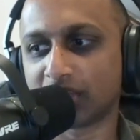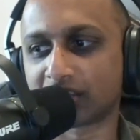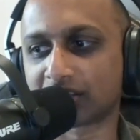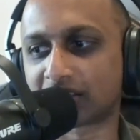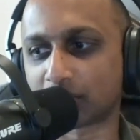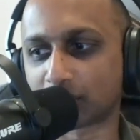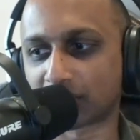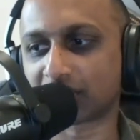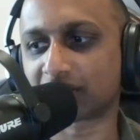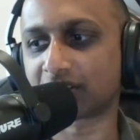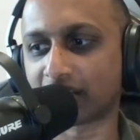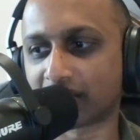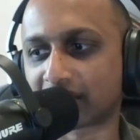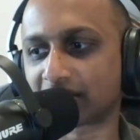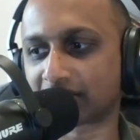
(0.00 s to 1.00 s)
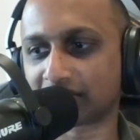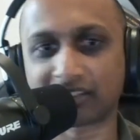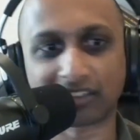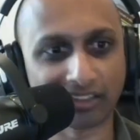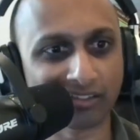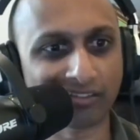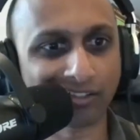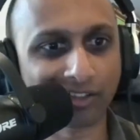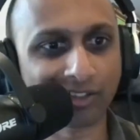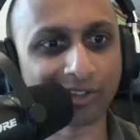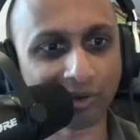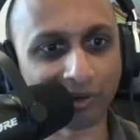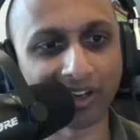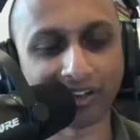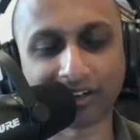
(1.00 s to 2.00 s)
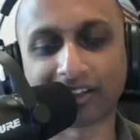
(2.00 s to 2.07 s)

see what it's like on the ground.